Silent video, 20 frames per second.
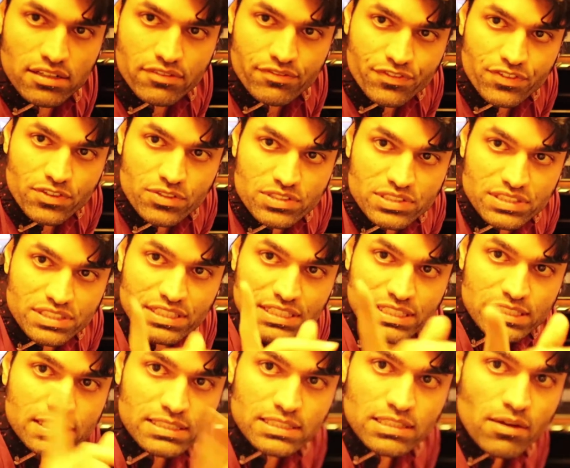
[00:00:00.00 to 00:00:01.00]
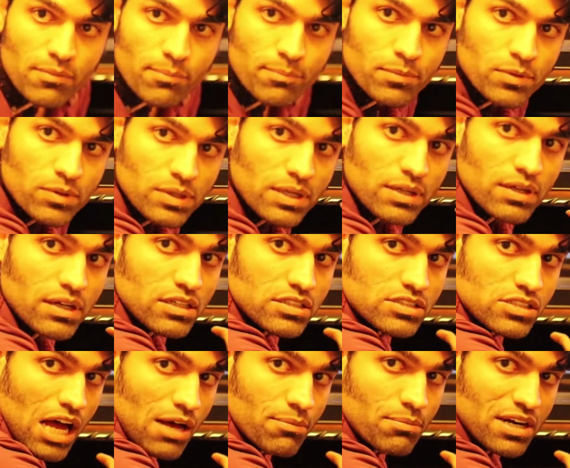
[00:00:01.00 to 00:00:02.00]
confused, this
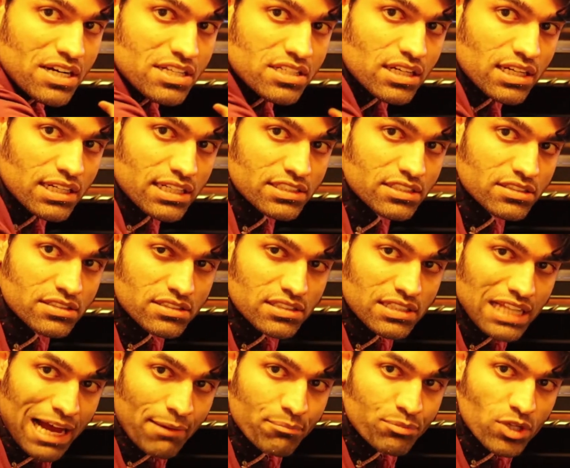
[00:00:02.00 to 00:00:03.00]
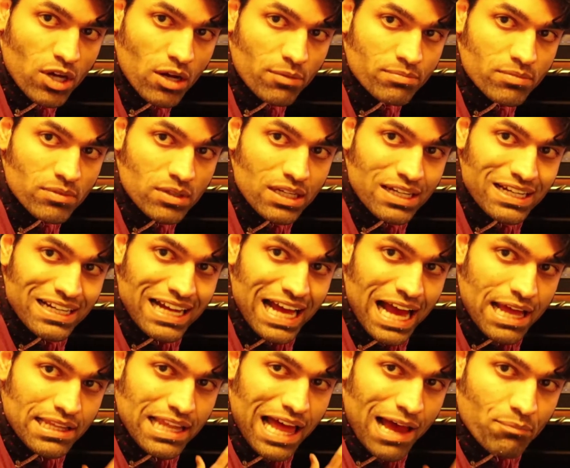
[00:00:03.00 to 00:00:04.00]
soundbar is connected to the laptop
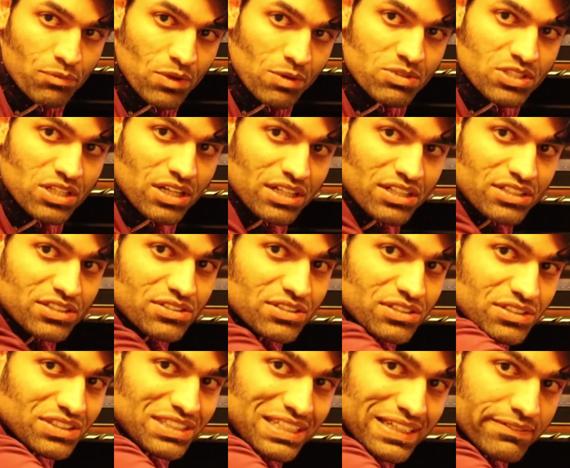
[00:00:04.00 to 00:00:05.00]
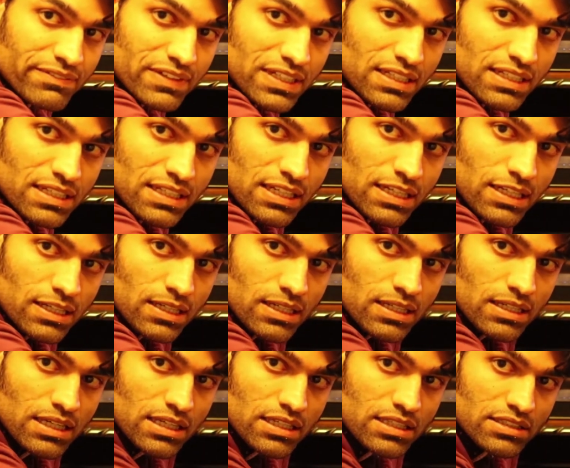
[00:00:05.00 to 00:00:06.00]
and laptop is connected to the T V.
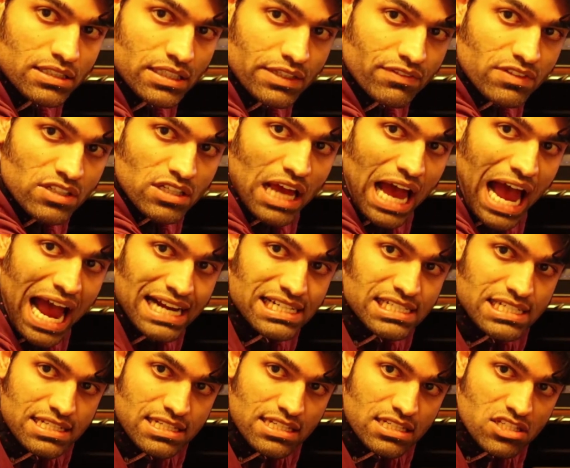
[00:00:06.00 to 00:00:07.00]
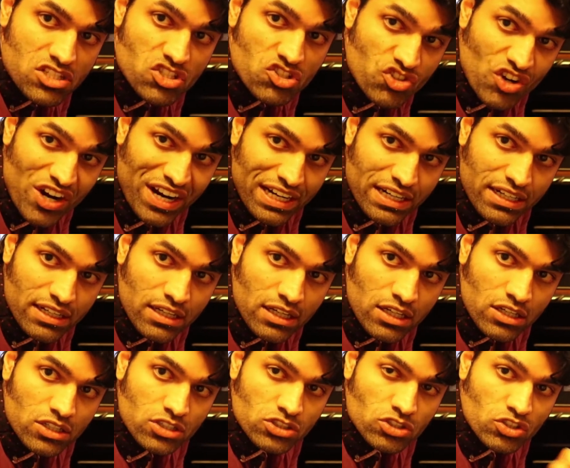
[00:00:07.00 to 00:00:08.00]
T V acts as a screen,
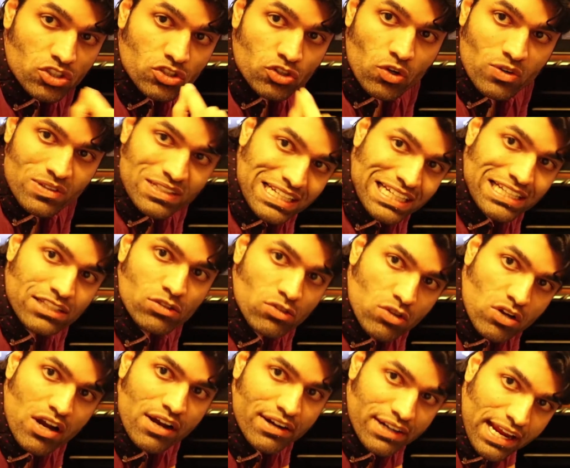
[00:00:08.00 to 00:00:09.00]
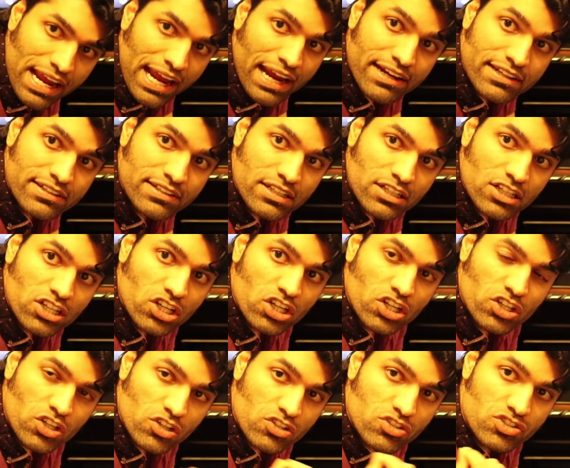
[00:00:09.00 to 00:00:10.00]
so you don't need to connect
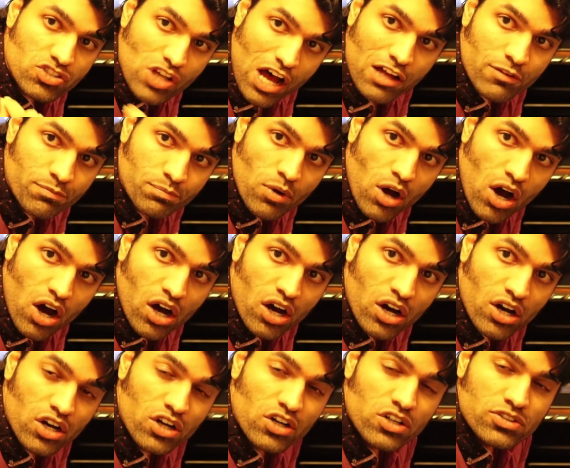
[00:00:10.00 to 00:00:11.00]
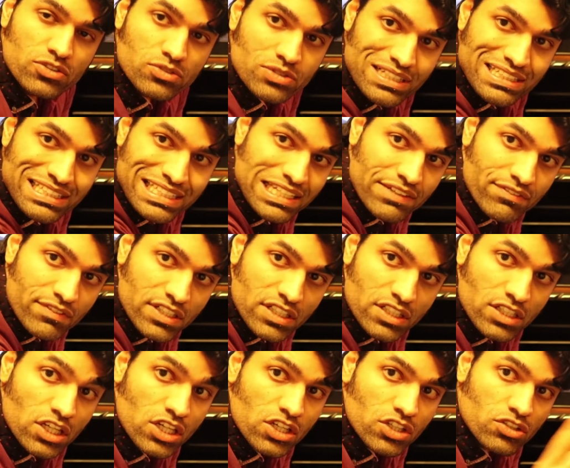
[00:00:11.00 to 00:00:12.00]
your soundbar to the T
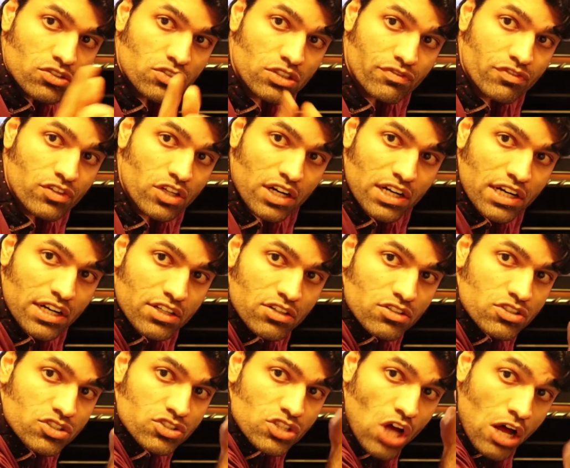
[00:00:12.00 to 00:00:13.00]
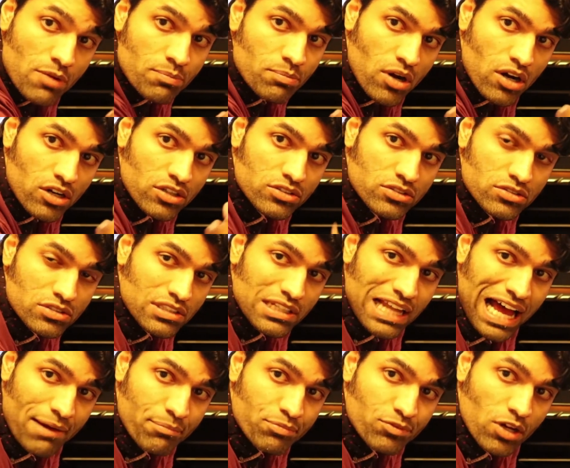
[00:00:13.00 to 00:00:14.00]
V. You, if you connect your soundbar to the
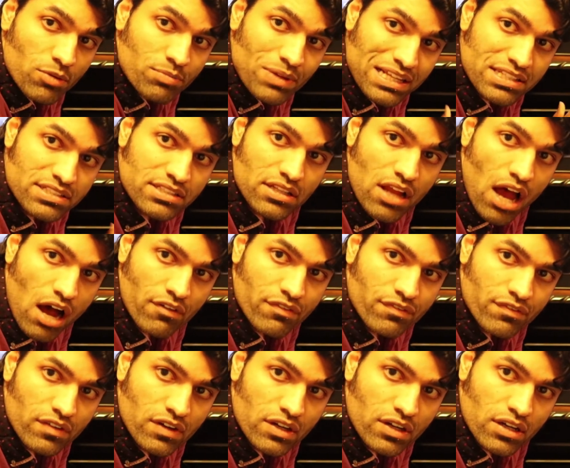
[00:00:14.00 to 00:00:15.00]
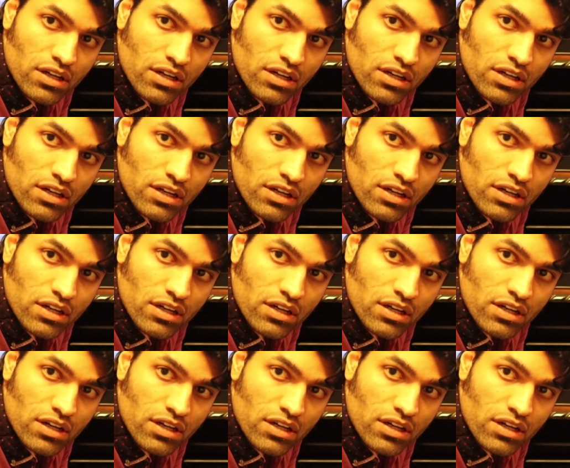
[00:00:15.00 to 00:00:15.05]
laptop, that's enough.